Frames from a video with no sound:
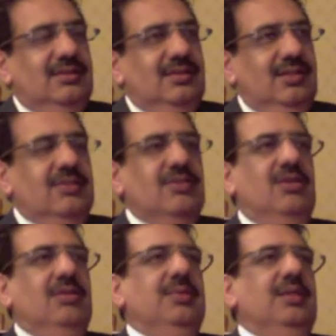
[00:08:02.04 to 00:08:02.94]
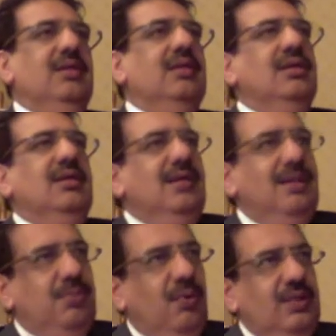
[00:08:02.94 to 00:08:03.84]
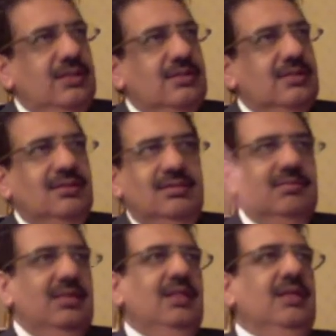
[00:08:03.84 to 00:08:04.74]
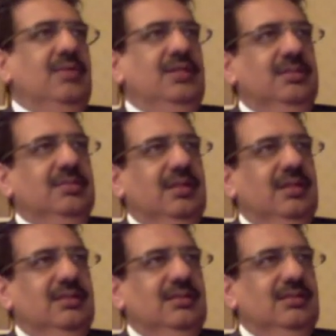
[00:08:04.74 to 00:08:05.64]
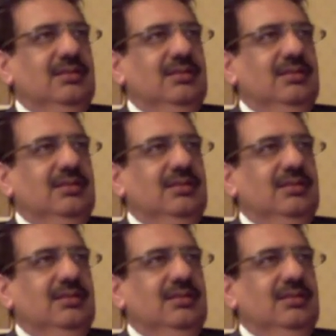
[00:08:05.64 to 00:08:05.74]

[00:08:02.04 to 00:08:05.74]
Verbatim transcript: It is going to be employees in the emerging markets,